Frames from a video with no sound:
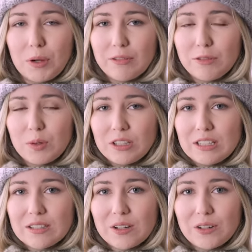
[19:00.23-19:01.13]
I've worn
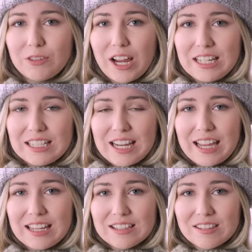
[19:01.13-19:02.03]
this on rainy
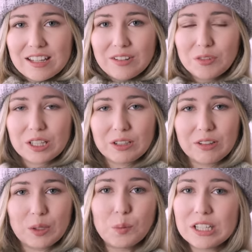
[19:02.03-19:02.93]
days and really,
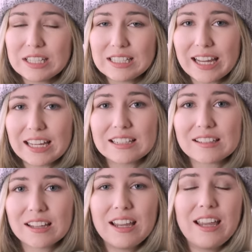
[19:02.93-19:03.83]
really windy
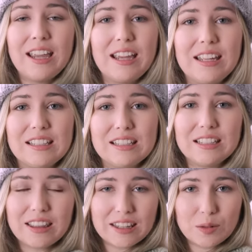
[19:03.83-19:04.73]
days, and
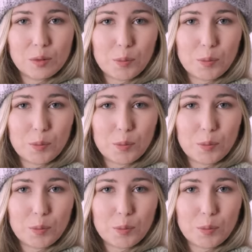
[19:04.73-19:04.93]
nothing will